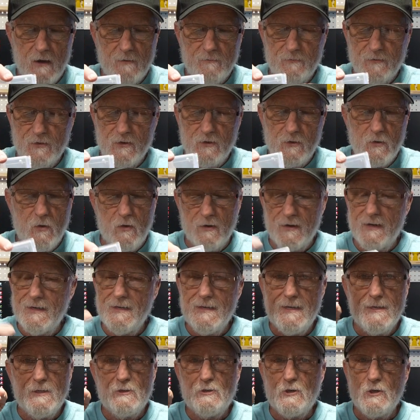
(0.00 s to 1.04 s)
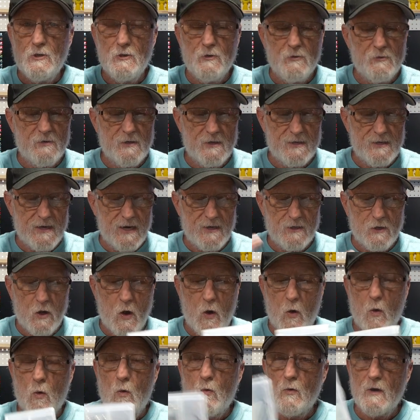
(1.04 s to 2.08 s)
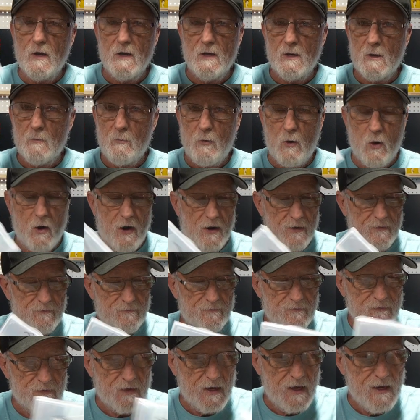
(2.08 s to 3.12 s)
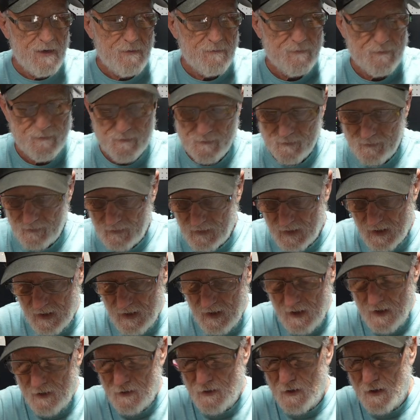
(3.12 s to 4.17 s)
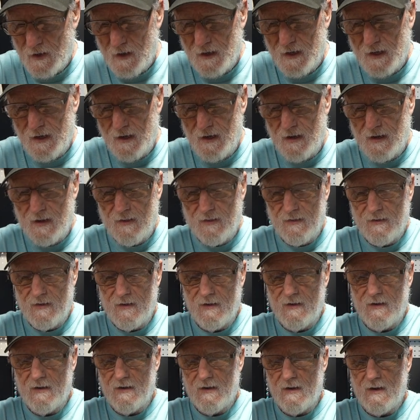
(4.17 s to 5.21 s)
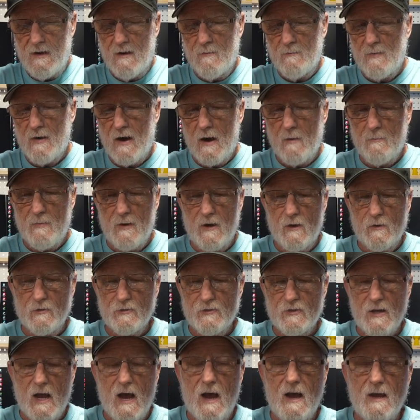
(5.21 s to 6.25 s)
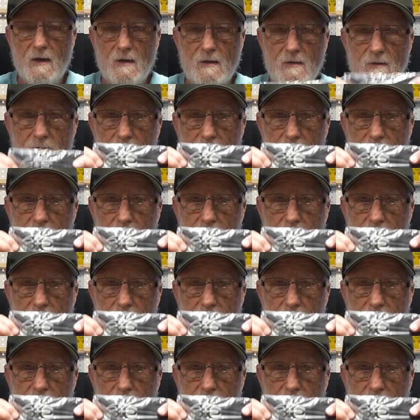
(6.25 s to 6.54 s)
You only need 2 to take the whole gun apart. Okay. You're going to get the Empire barrel sock.